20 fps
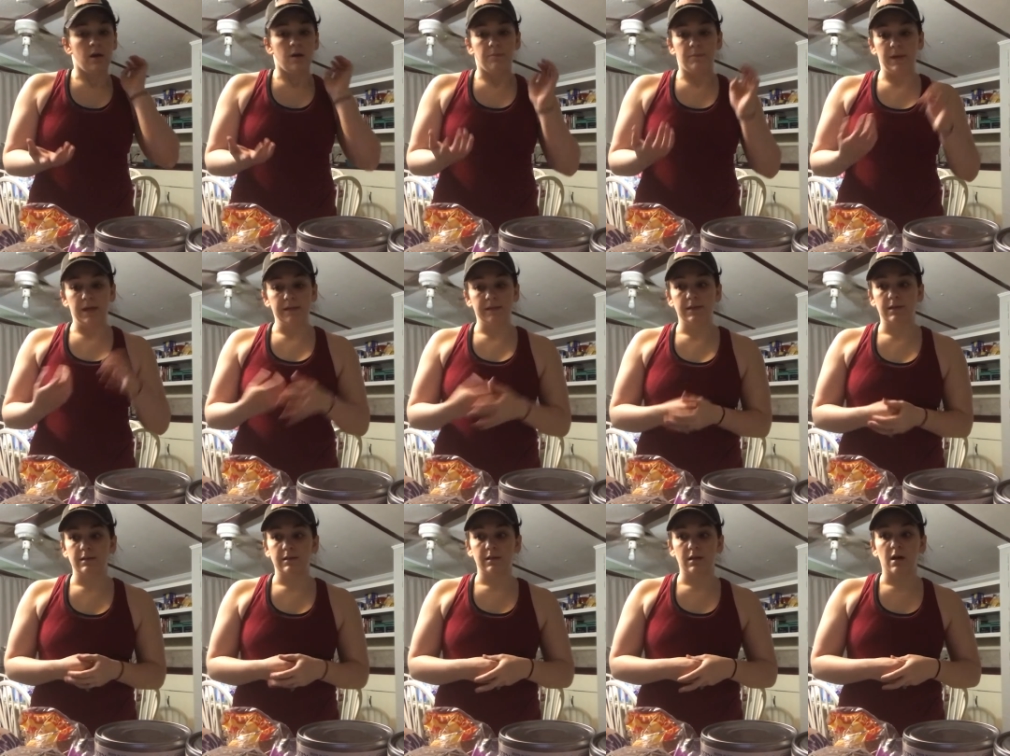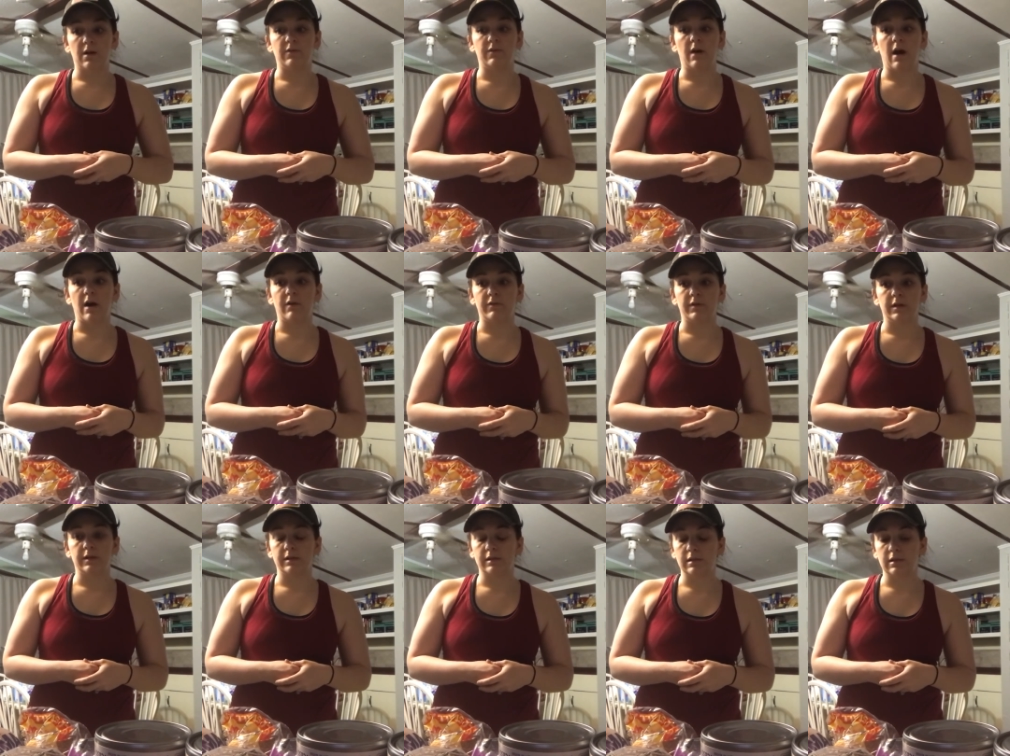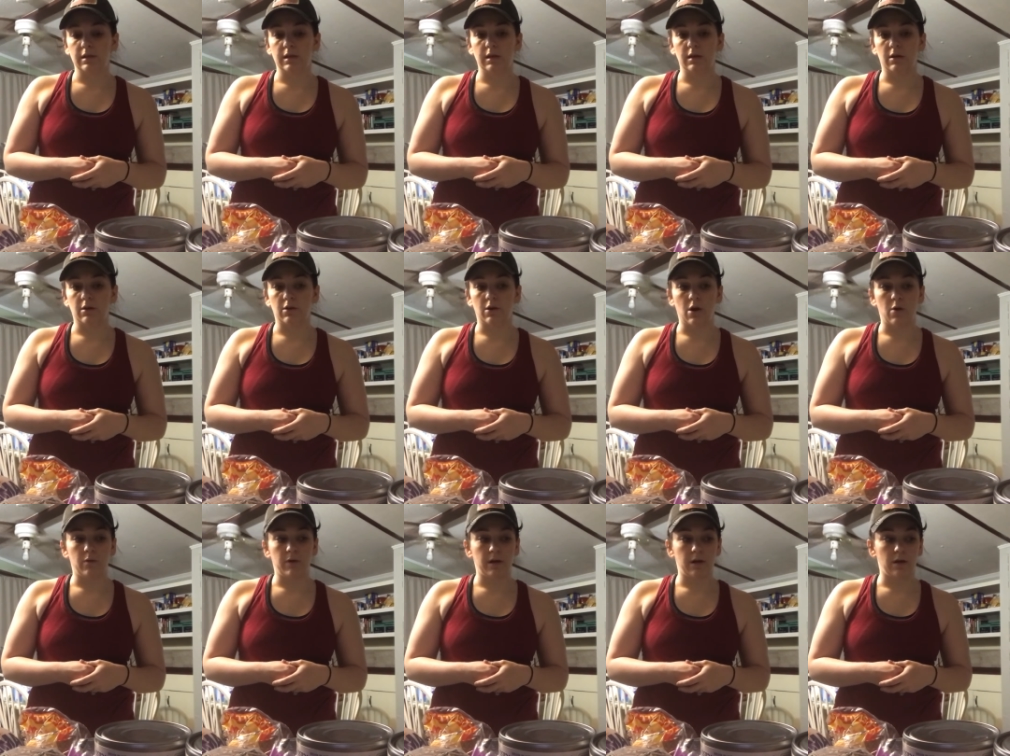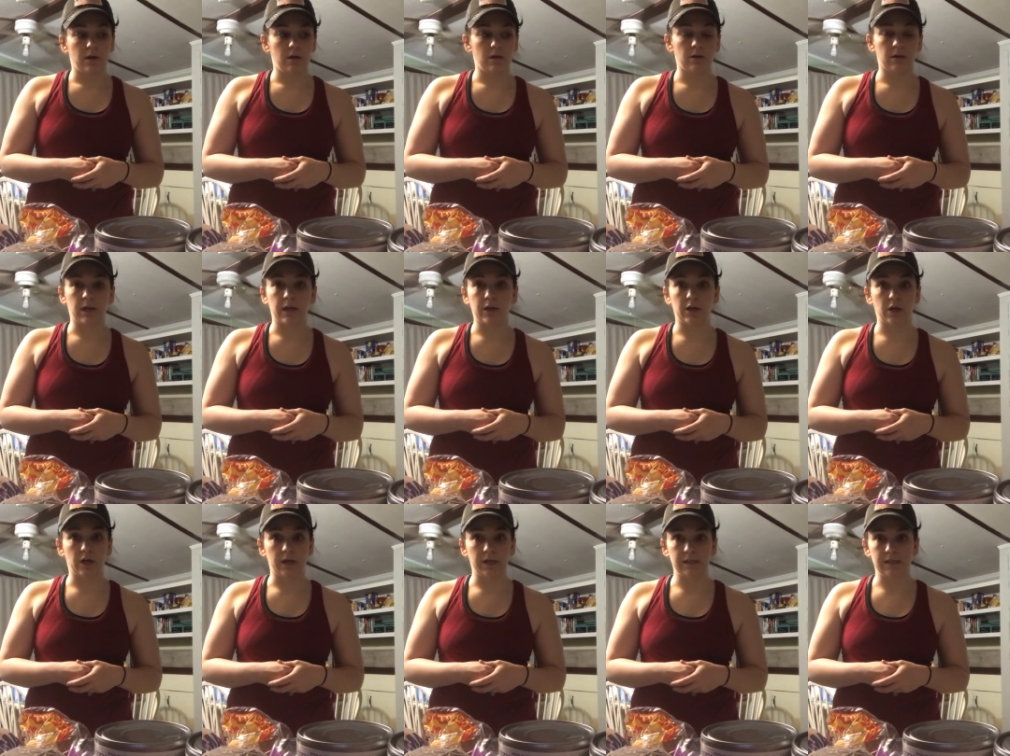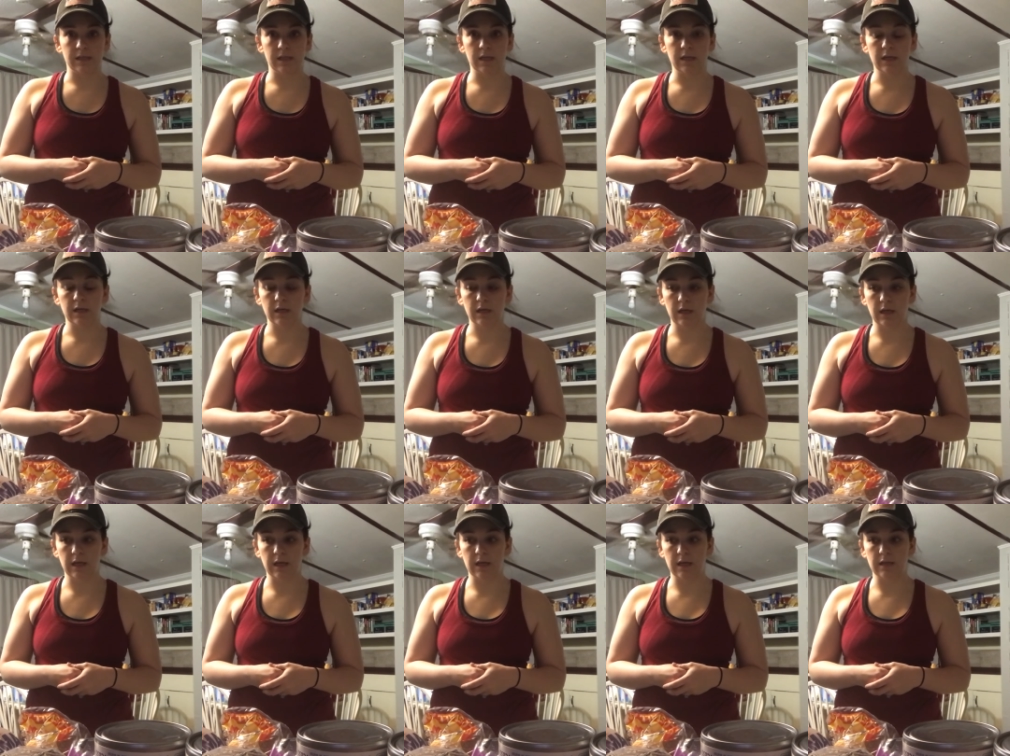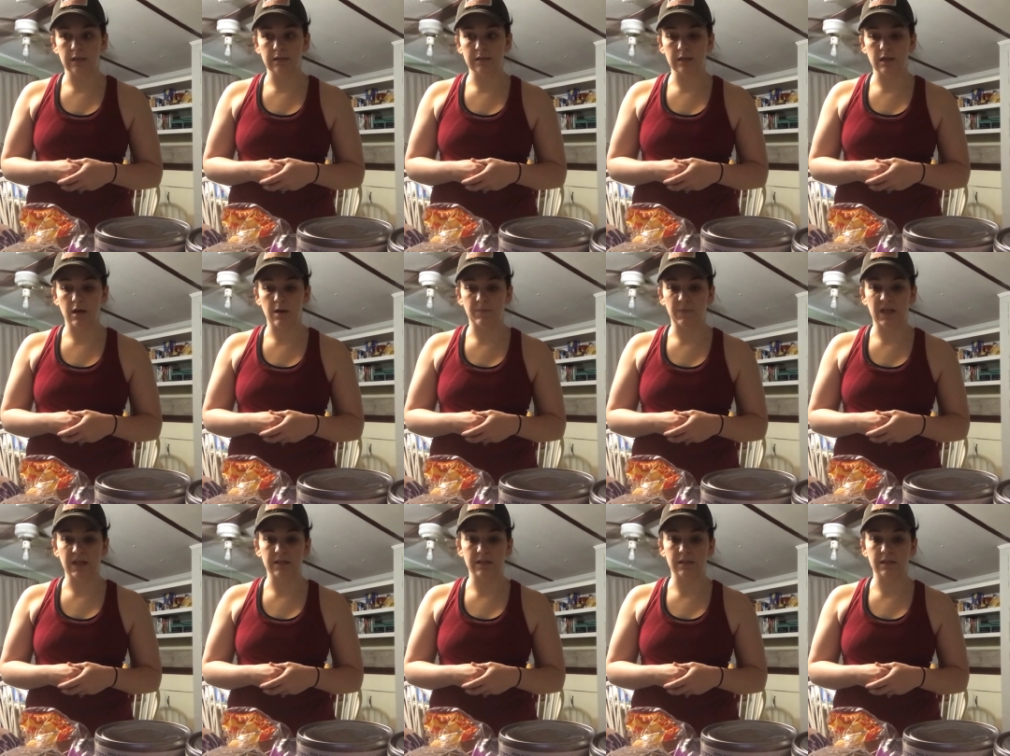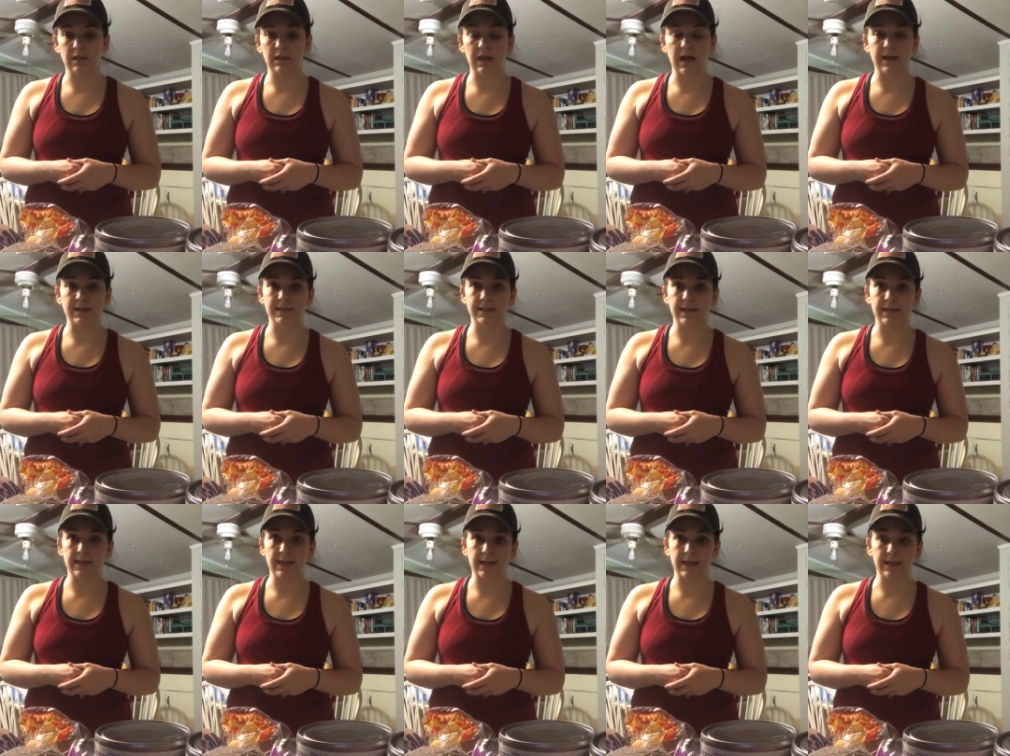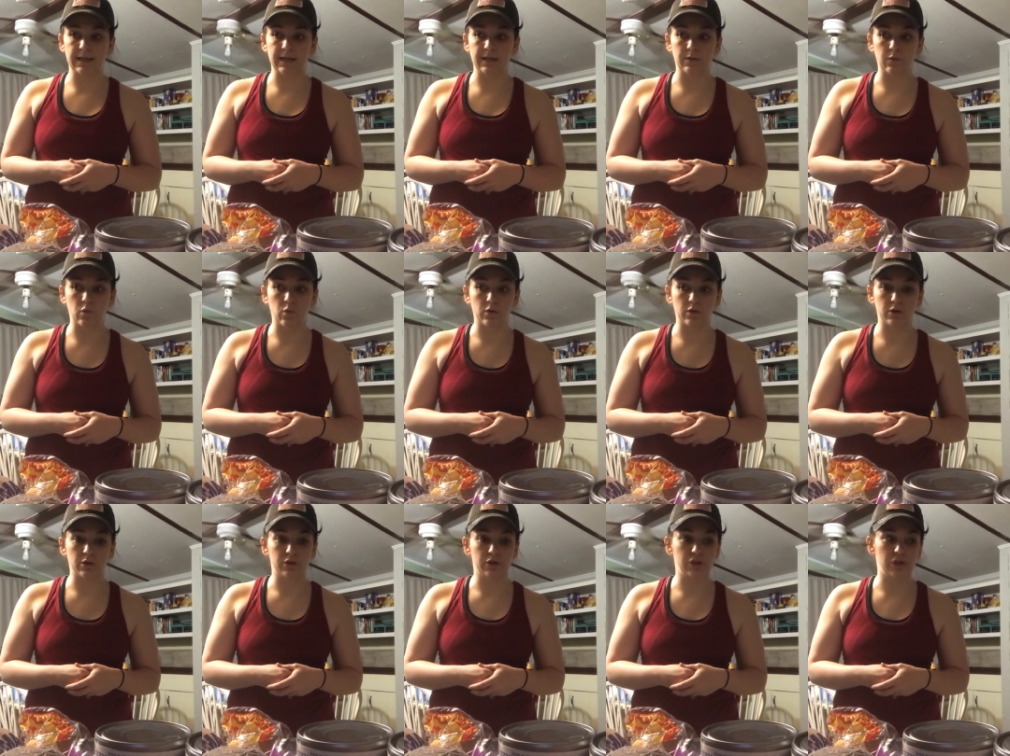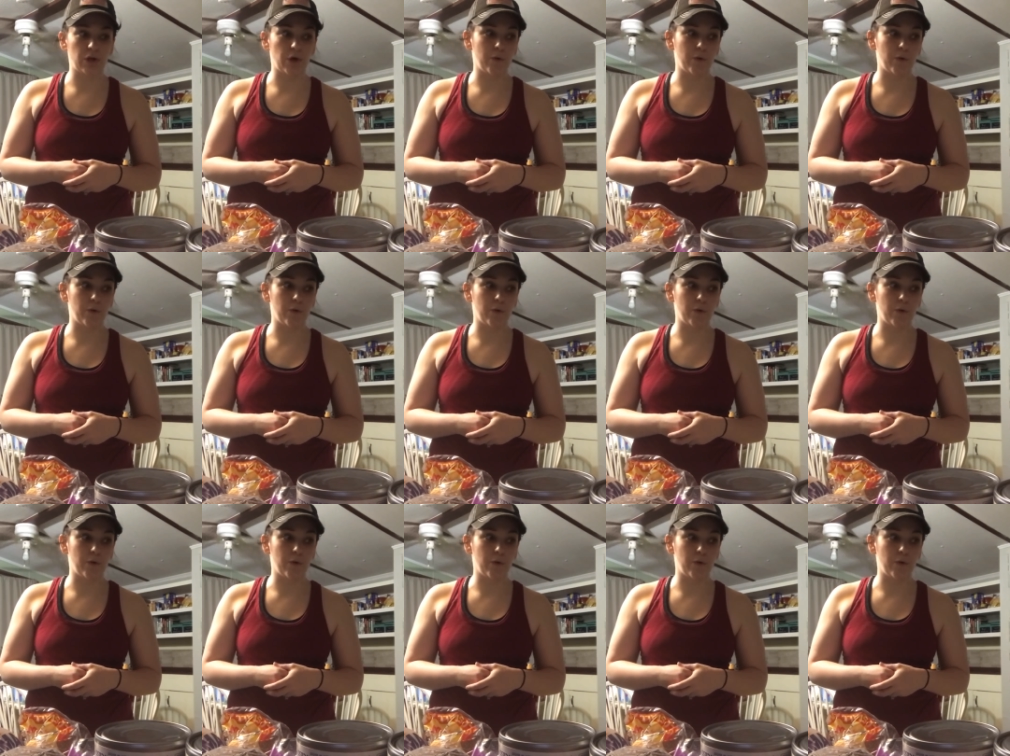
meats and stuff obviously are going like crazy and um, that's the last thing that I need to order, so,